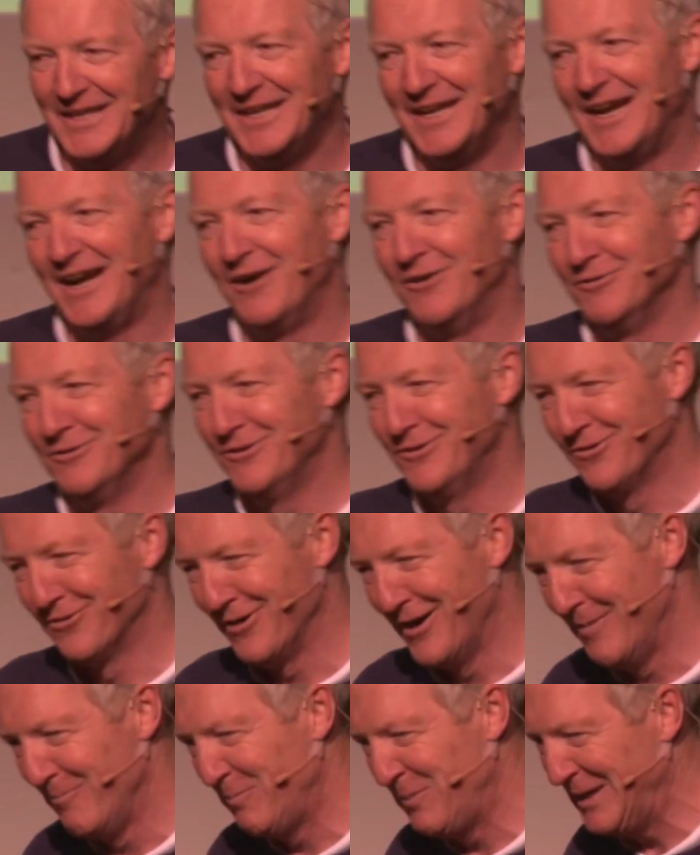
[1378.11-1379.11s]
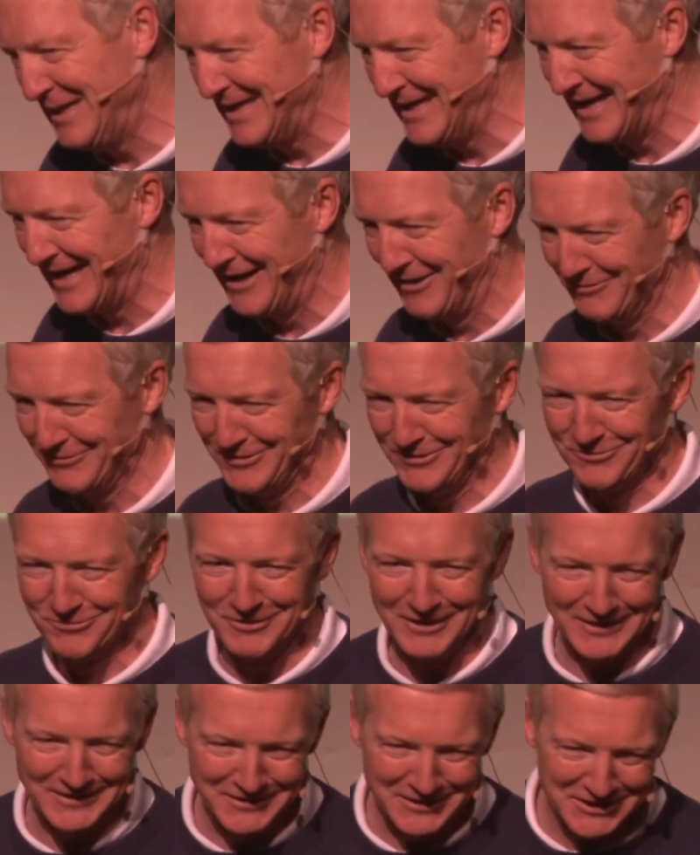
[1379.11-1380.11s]
how grumpy, how
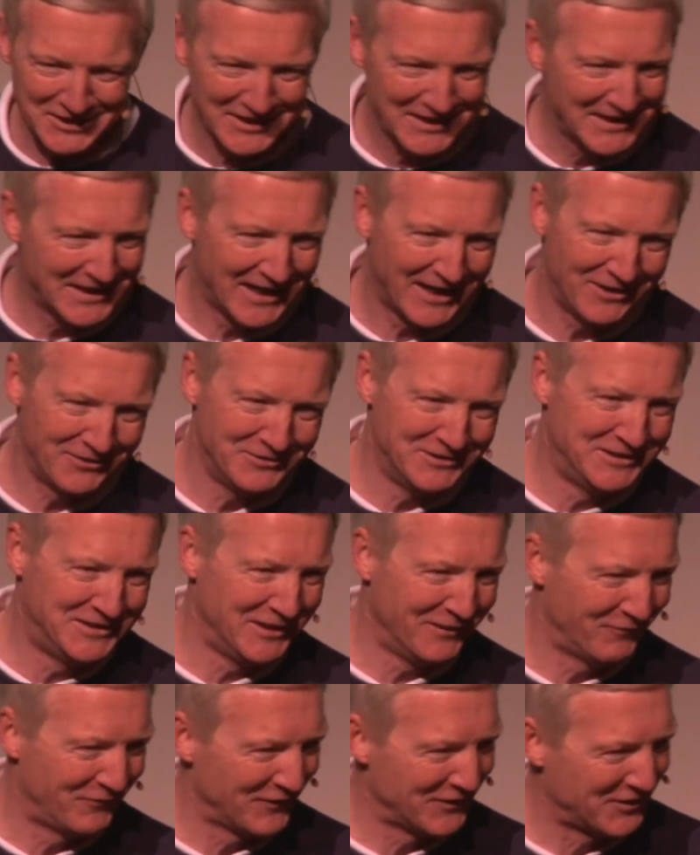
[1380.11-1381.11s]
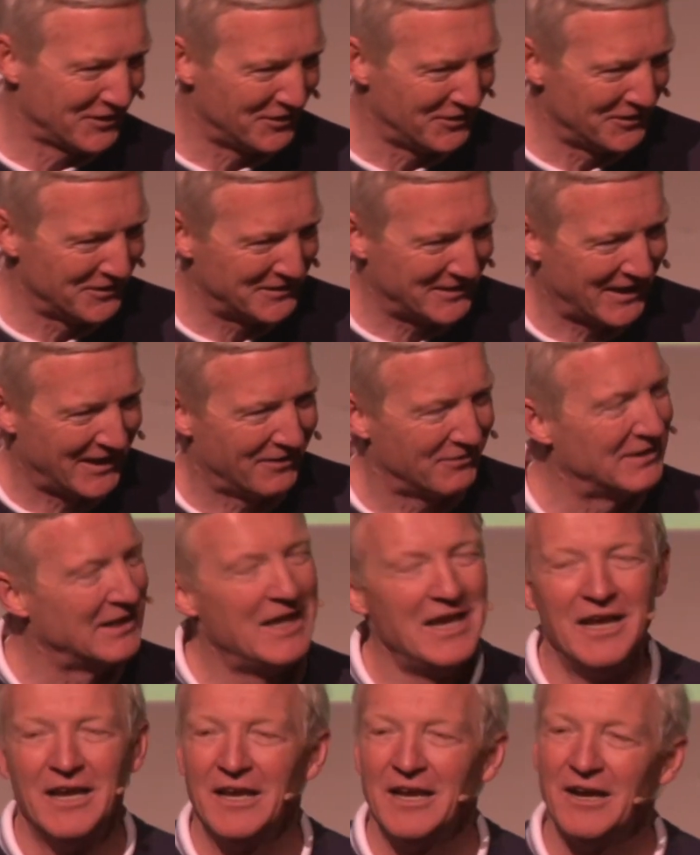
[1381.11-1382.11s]
grungy, how difficult, how
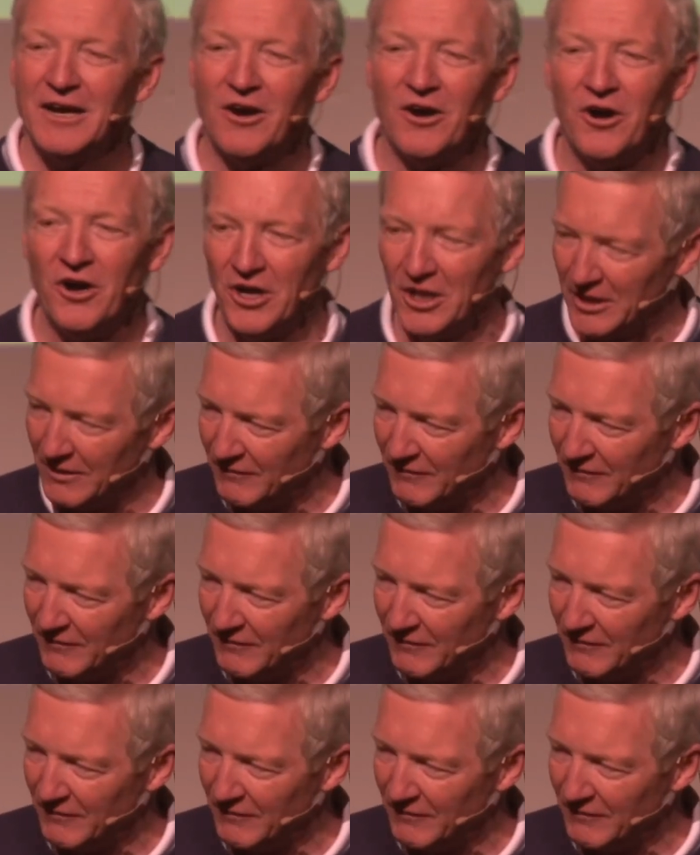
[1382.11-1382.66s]
all